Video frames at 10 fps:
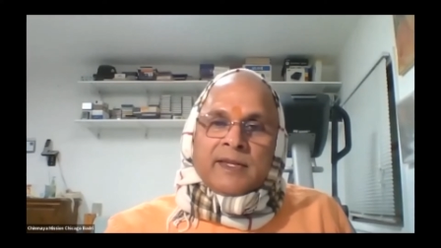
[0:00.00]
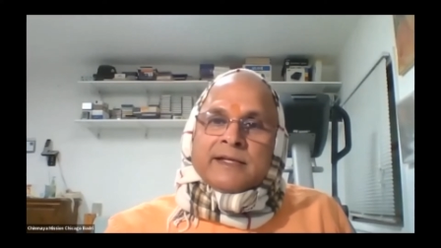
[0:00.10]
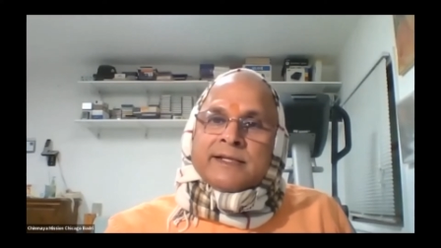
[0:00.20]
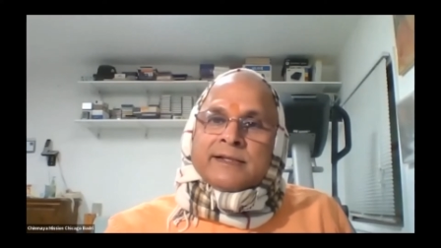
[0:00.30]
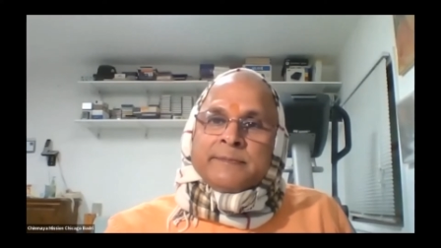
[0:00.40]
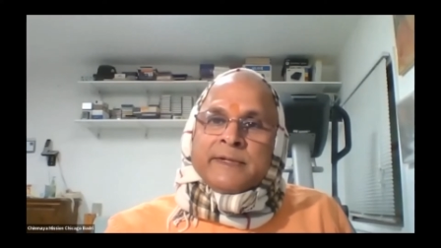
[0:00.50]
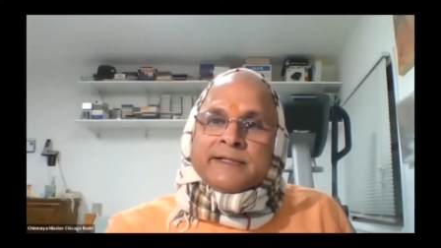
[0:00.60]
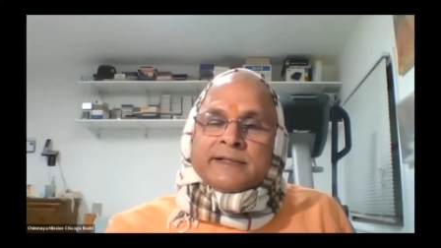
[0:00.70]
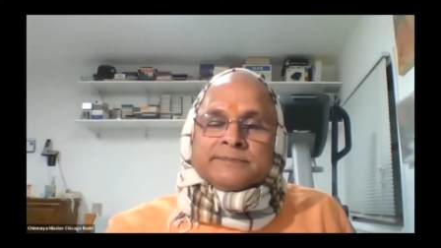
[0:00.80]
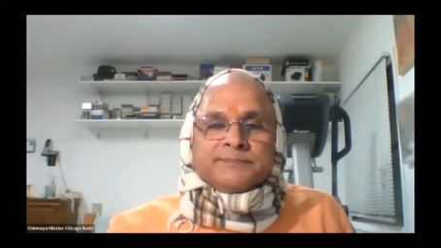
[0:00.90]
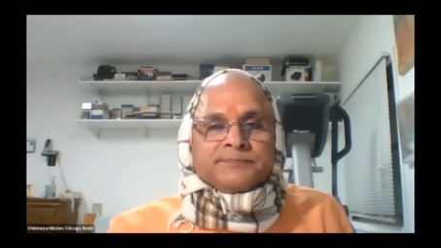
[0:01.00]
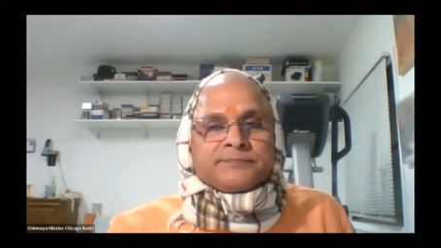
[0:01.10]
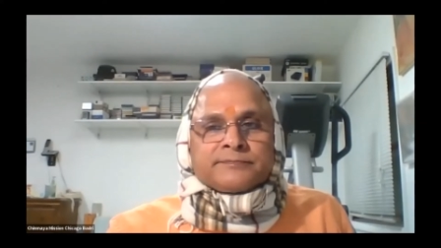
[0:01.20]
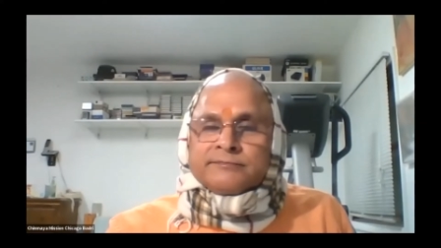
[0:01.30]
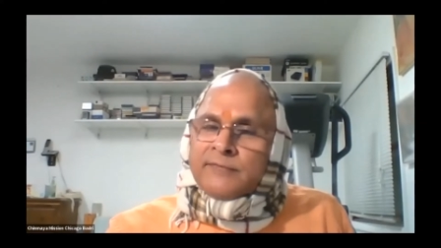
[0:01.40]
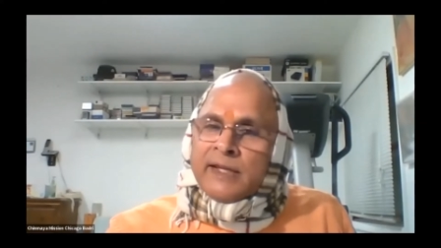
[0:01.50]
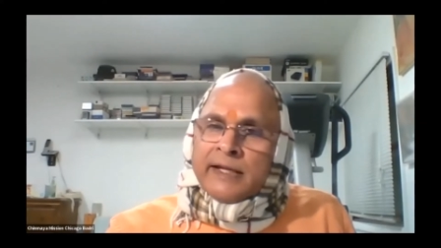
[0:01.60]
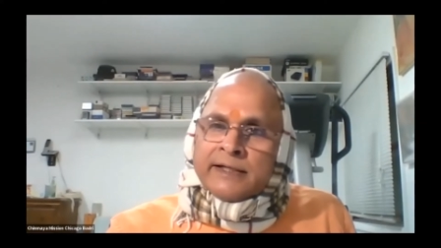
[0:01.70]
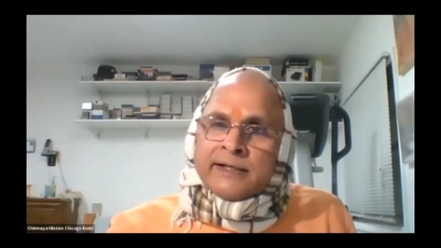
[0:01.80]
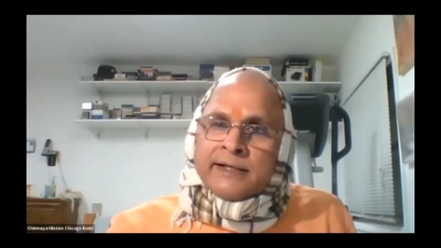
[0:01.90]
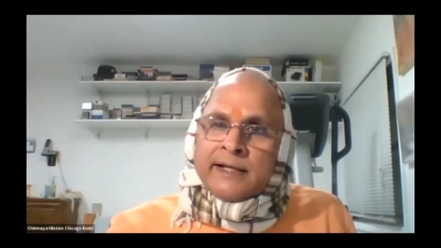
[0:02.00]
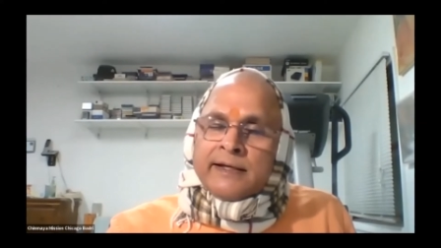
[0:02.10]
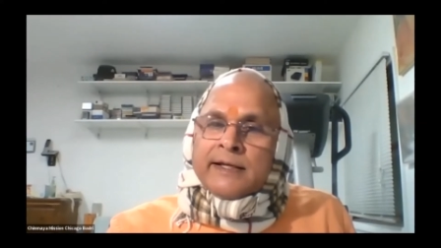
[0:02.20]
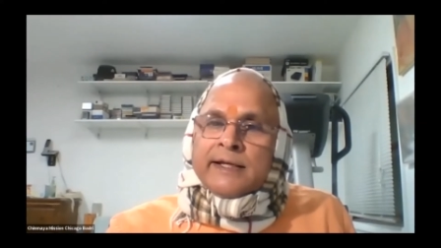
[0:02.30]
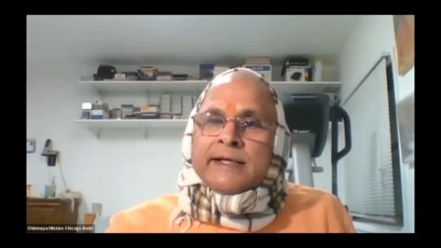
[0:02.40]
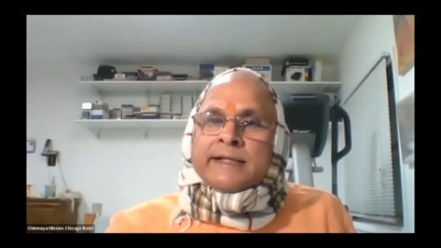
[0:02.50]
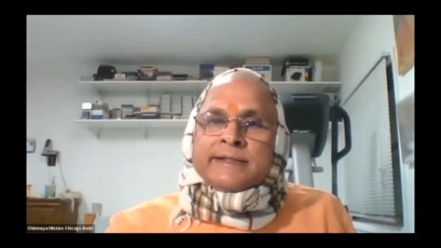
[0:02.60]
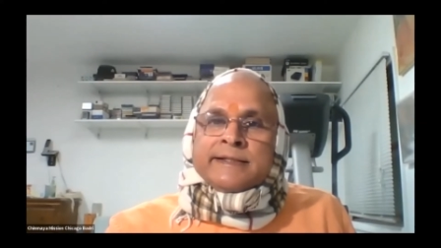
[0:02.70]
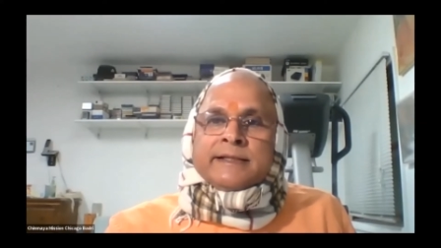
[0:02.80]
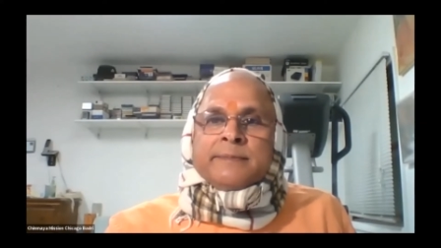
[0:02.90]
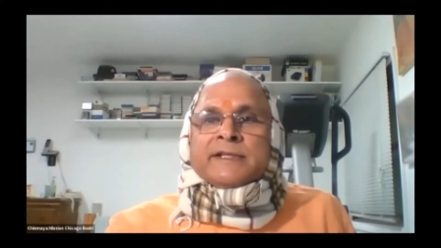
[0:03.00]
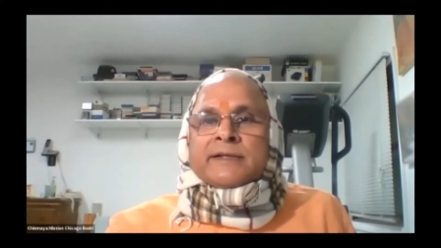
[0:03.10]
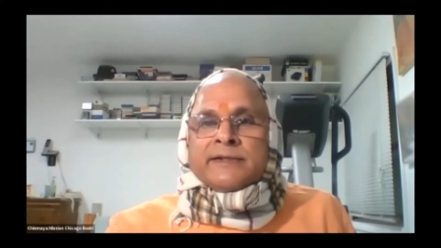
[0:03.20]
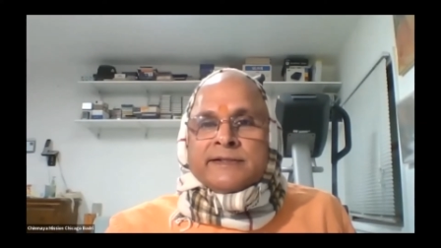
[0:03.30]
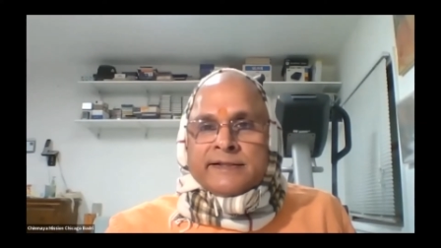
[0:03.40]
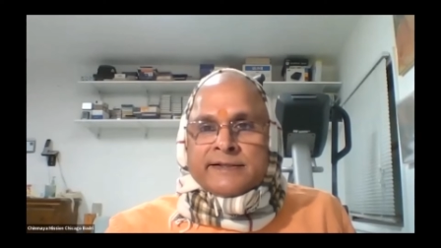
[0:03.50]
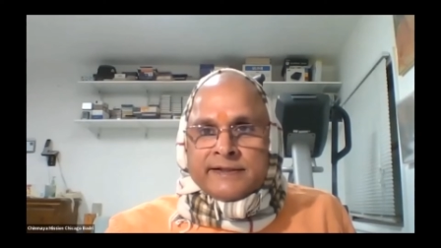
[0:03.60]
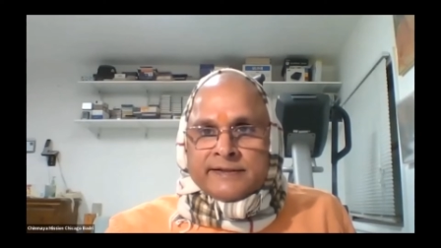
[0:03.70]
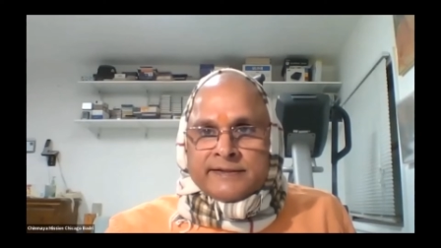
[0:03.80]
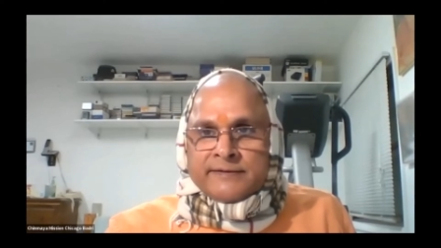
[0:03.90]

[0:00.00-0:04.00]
Sat means eternal, Chit means consciousness.